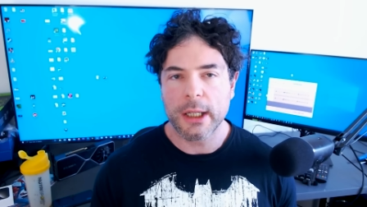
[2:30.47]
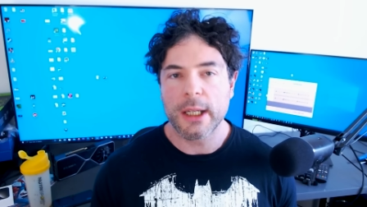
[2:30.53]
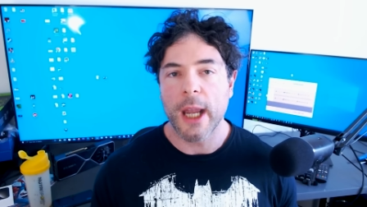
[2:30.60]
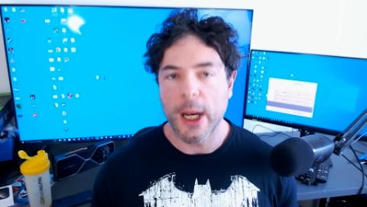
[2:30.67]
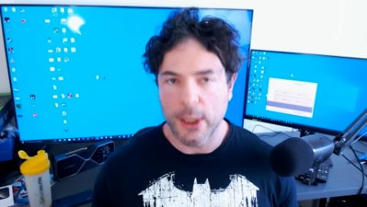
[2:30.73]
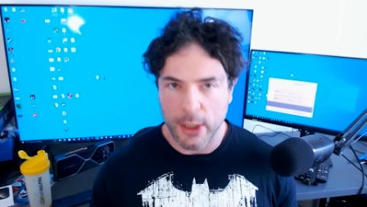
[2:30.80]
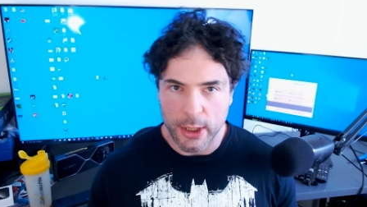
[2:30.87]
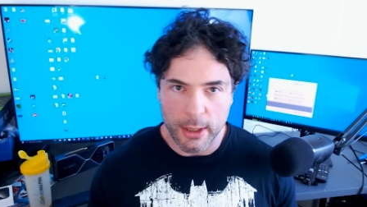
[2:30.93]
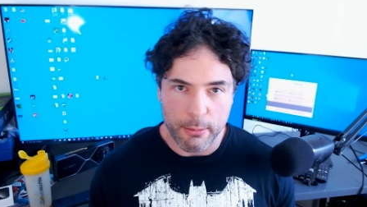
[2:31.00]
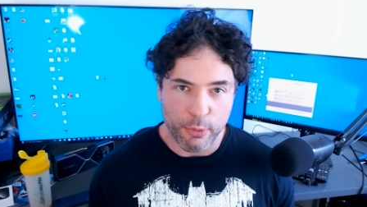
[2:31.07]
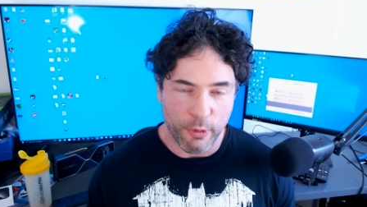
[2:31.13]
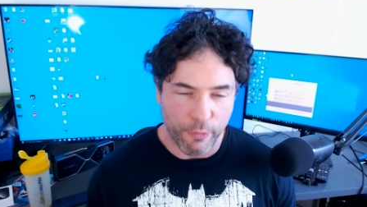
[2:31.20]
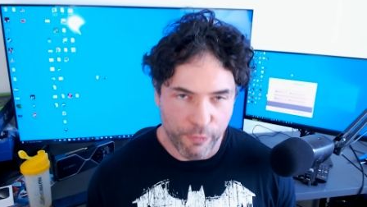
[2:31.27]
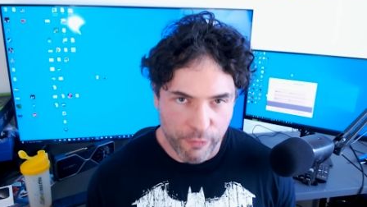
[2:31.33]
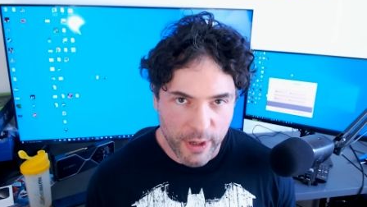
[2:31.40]
again, the
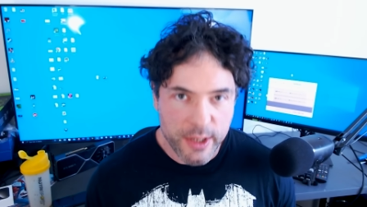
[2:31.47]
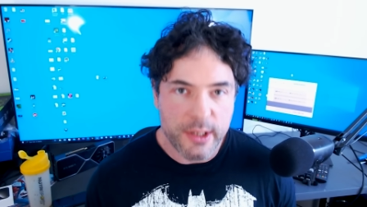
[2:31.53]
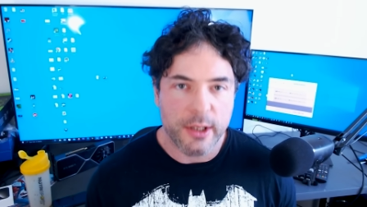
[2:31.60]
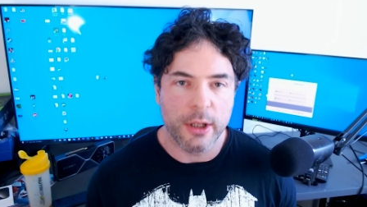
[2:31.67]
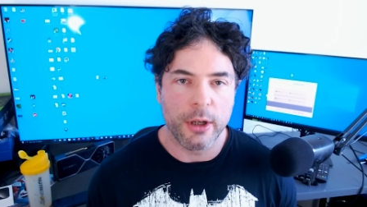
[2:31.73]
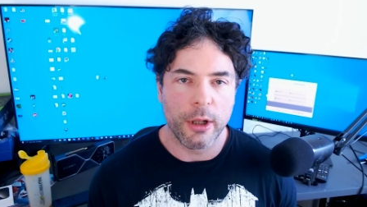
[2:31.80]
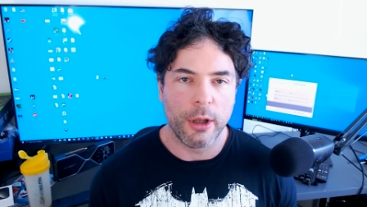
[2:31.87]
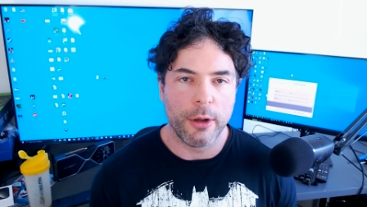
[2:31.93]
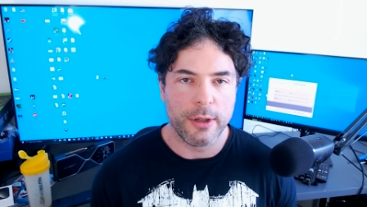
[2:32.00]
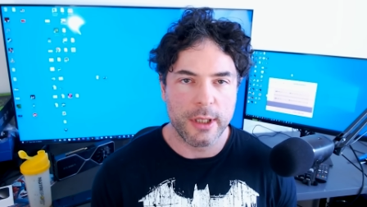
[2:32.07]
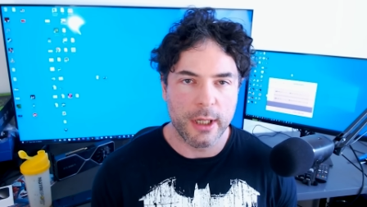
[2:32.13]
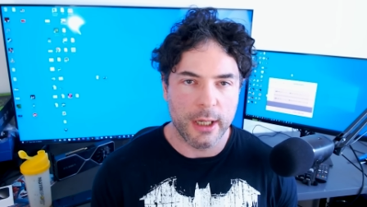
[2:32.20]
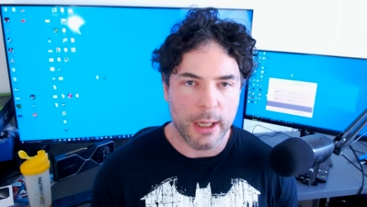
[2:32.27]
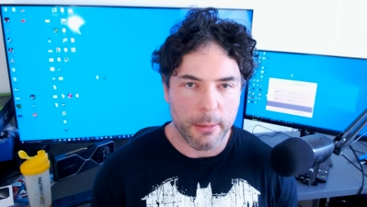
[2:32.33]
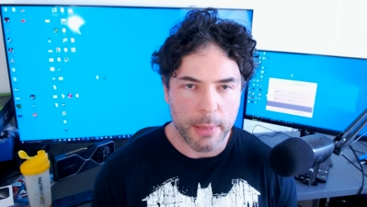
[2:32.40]
number of threads that are
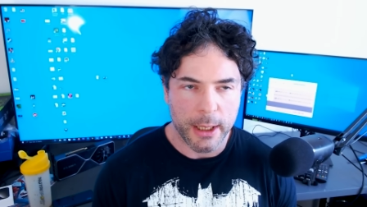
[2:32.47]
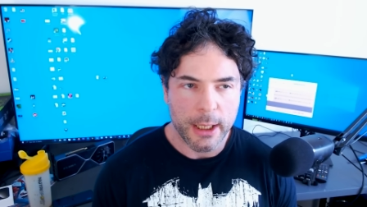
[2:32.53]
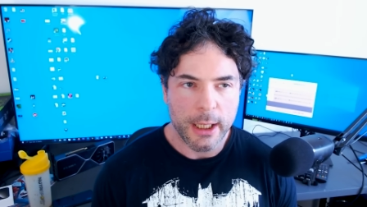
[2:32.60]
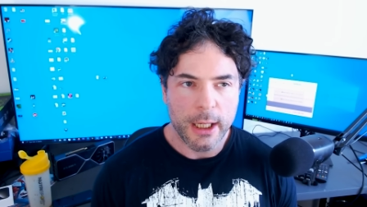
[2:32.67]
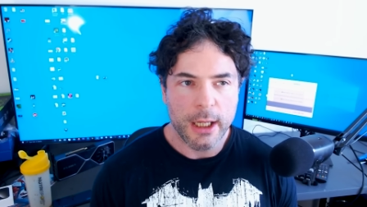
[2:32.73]
loaded up,